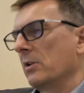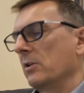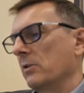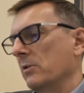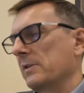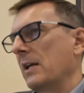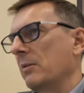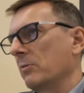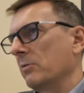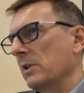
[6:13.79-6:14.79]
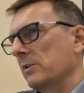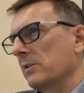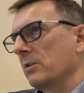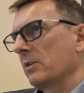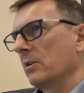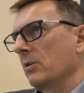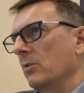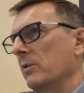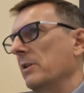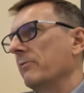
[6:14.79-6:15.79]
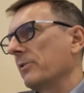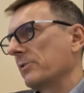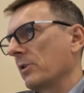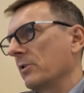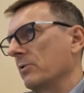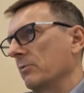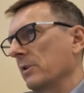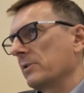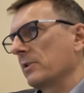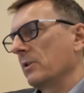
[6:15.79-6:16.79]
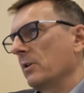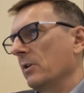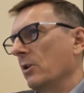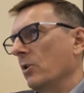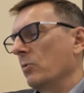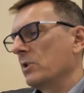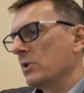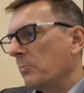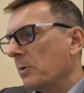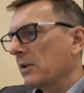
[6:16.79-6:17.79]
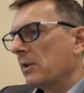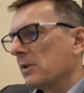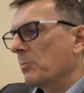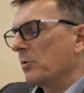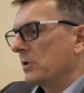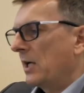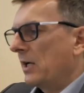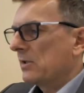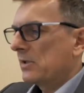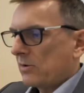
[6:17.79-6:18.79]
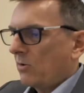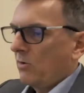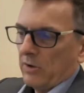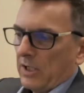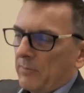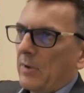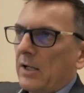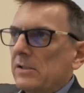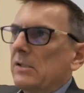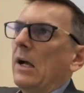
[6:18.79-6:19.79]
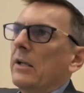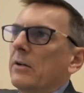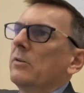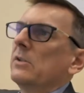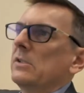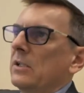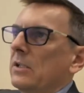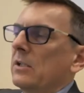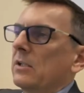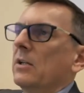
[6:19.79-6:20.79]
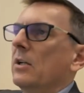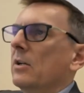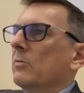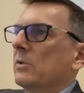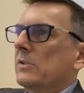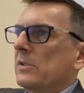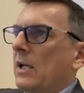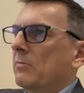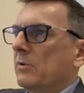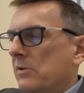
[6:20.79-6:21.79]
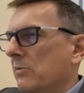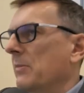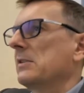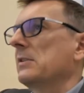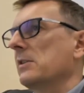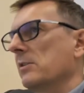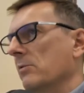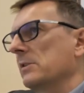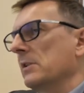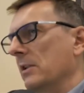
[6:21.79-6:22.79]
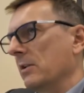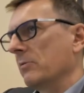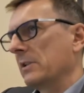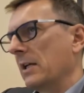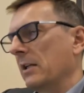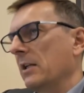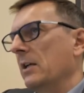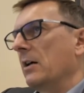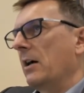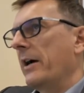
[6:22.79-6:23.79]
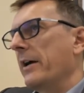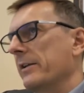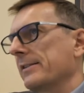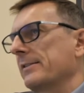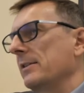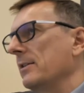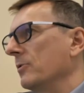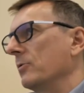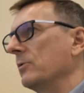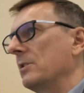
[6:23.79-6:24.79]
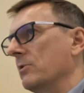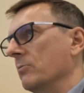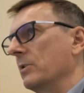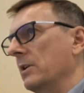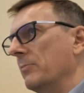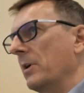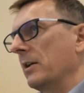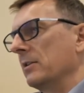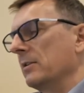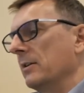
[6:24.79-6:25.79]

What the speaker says: the cyber risk or the infrastructure risk, which typically is pushed down. It says, oh, okay, my CIO is dealing with the cyber risk, or my CISO is dealing with that. I, as a CEO, don't need to worry about it.